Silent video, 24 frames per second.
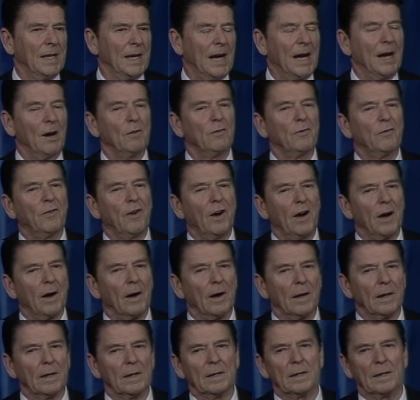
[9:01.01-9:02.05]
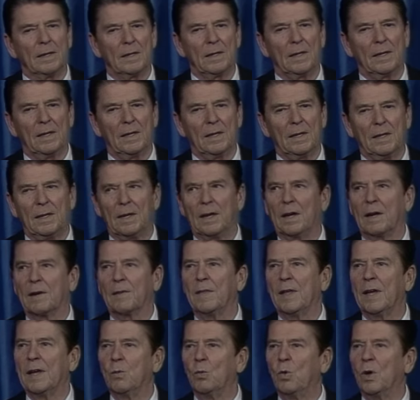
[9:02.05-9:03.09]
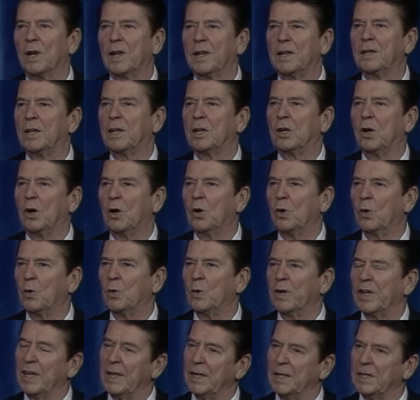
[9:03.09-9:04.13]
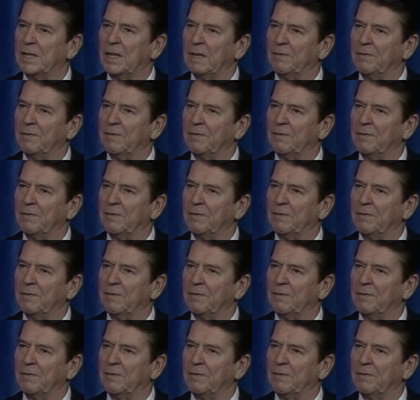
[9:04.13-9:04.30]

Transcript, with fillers: How far are they willing to go in